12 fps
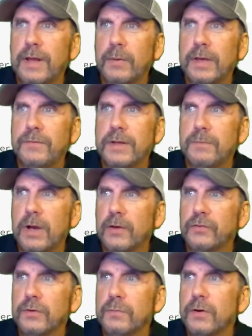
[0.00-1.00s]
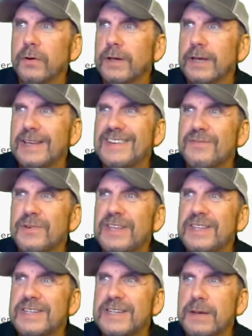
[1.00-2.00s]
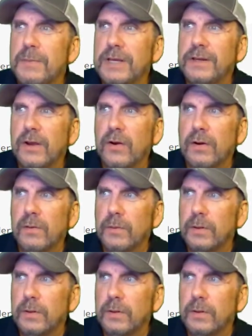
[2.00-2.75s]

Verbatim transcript: Now we have dim customer, and it's really the same idea.